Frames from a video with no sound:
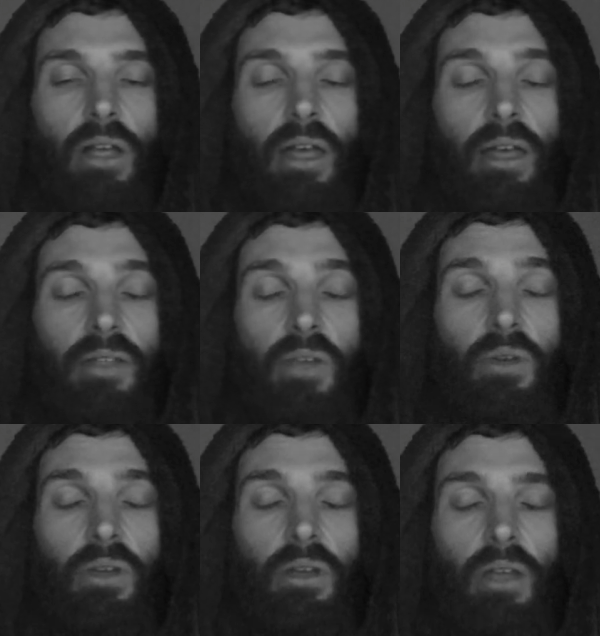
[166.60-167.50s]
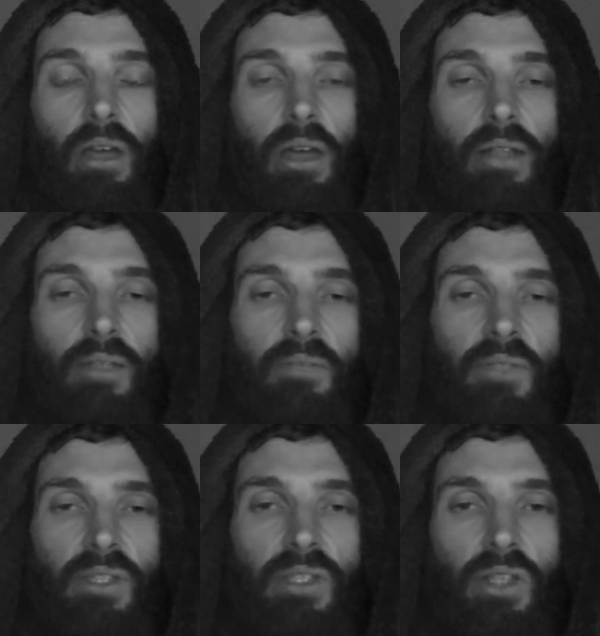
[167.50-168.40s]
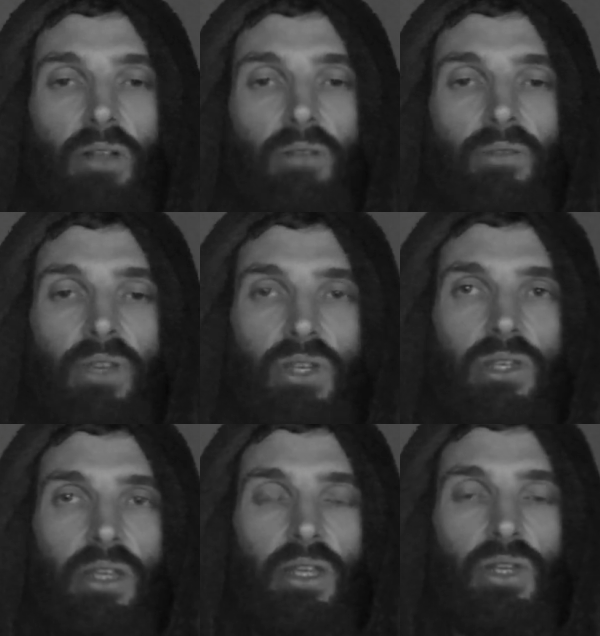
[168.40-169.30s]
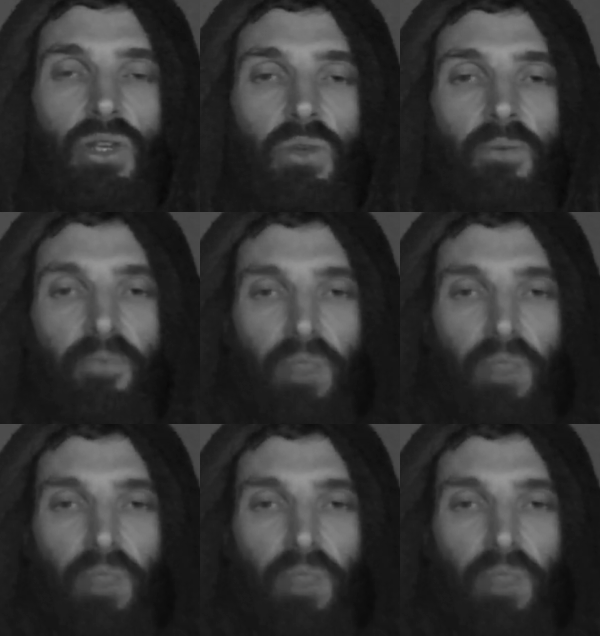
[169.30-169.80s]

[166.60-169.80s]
AirToken are attempting to solve this issue.